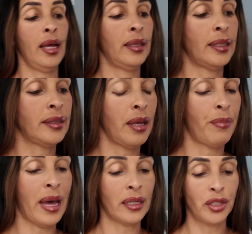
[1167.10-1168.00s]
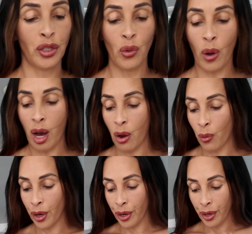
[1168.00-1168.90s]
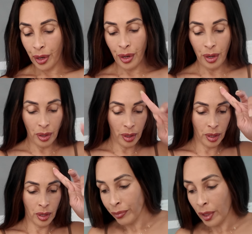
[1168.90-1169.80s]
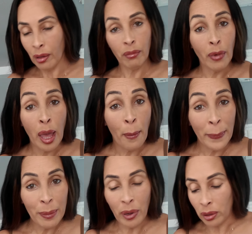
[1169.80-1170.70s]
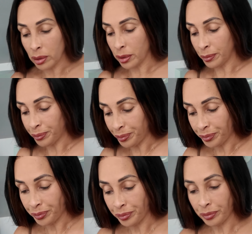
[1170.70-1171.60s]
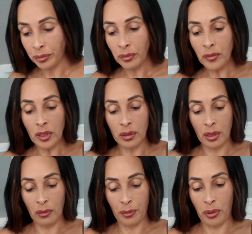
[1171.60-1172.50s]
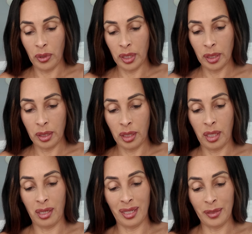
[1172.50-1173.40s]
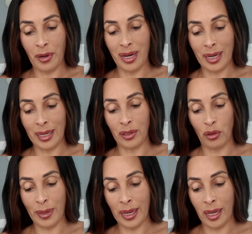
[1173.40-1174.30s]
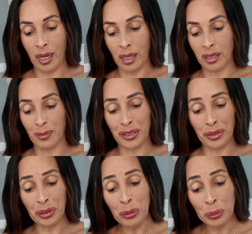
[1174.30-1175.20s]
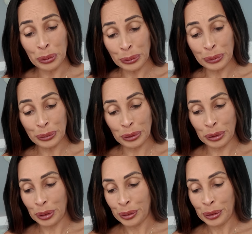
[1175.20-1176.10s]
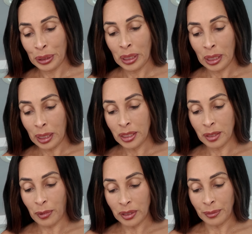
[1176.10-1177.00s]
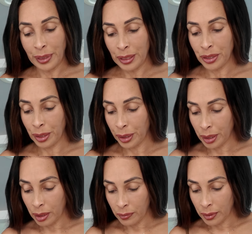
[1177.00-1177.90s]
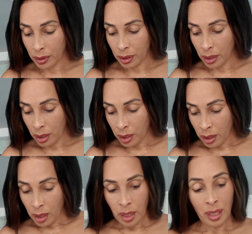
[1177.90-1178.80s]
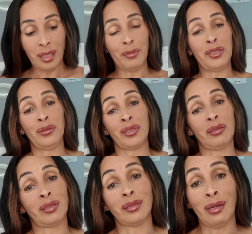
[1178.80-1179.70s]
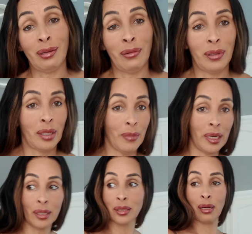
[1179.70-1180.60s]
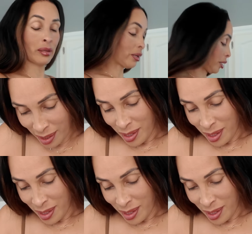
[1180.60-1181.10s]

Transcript: let's get back to our meatballs. So now we'll pour this in here. And this part I got to do by hand. But you know what? I just bought some kitchen gloves. And I'm going to use those because I don't want to get my hands all dirty.